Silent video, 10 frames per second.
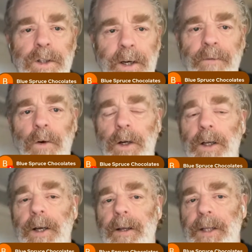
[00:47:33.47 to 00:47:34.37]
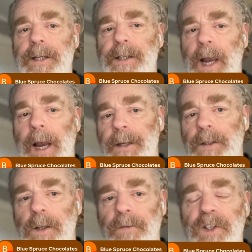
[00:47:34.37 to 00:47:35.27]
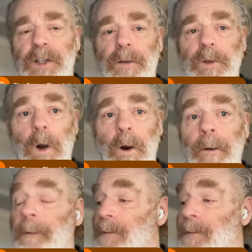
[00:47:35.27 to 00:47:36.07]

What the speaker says: different these kinds of systems are.